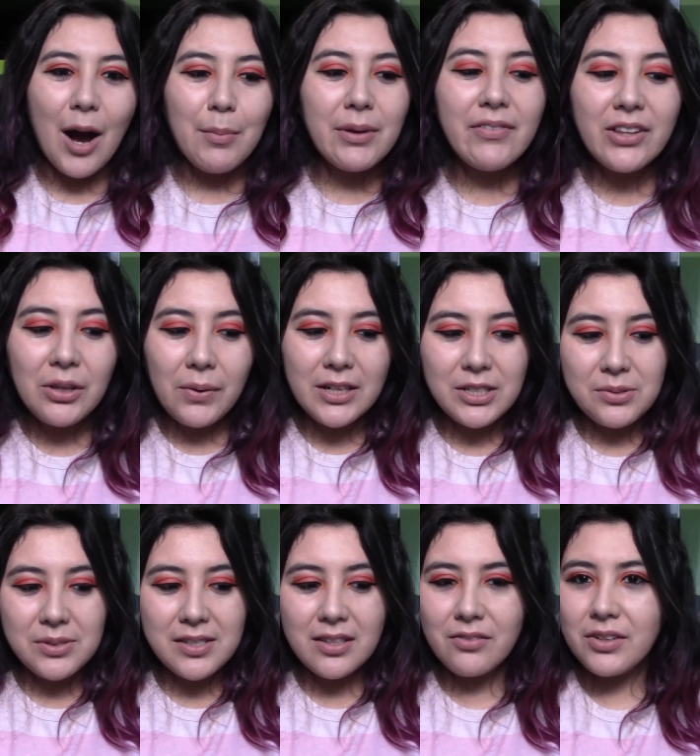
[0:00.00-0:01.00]
Even though I do
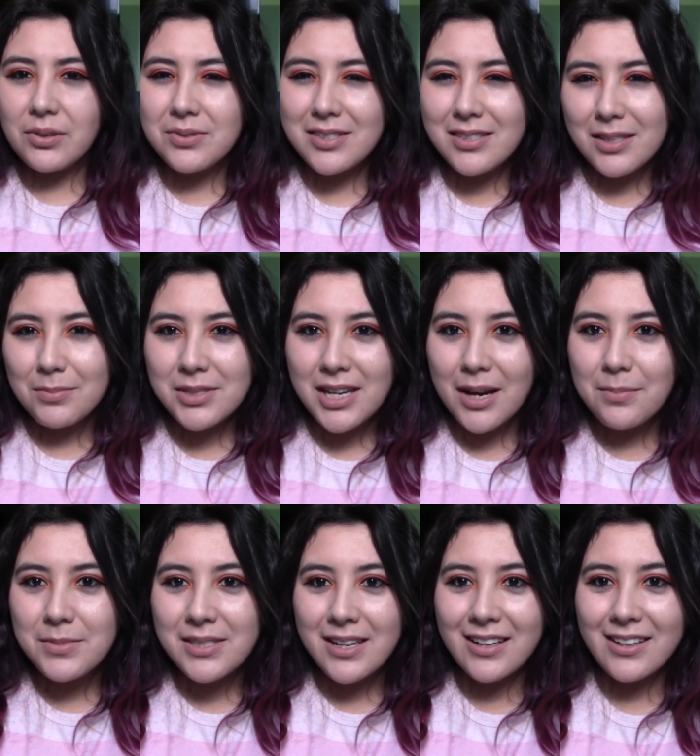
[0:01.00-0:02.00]
see the views
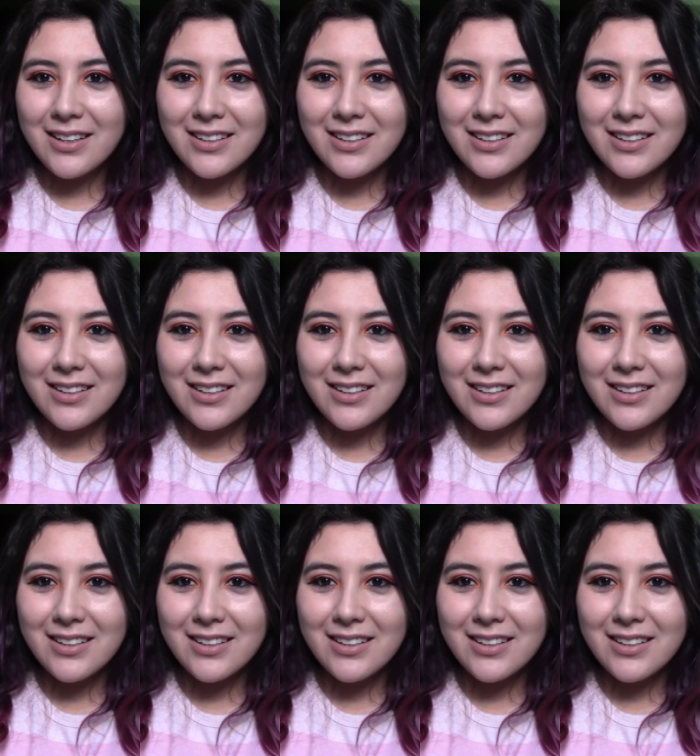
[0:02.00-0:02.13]
sometimes, like,